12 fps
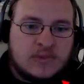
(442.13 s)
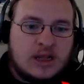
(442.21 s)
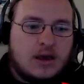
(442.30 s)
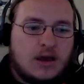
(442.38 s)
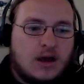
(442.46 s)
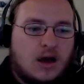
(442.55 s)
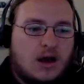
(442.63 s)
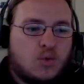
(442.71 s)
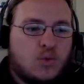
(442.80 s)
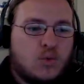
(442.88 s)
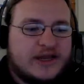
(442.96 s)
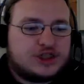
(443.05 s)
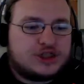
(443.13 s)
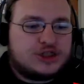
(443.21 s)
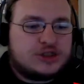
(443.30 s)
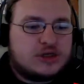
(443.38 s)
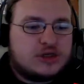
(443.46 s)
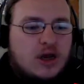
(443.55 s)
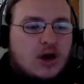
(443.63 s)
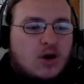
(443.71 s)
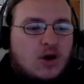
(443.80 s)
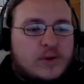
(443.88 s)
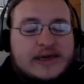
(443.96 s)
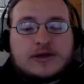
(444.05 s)
which we
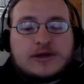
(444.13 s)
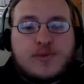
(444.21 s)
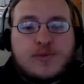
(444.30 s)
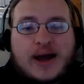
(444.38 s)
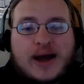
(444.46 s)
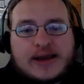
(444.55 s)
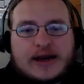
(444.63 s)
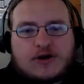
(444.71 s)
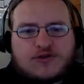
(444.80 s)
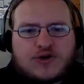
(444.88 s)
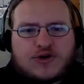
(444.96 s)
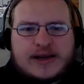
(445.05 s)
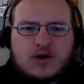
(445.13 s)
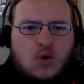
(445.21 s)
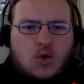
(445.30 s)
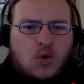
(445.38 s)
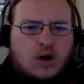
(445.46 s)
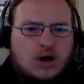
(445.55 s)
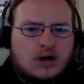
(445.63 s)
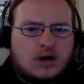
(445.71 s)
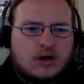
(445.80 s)
can do by air freight or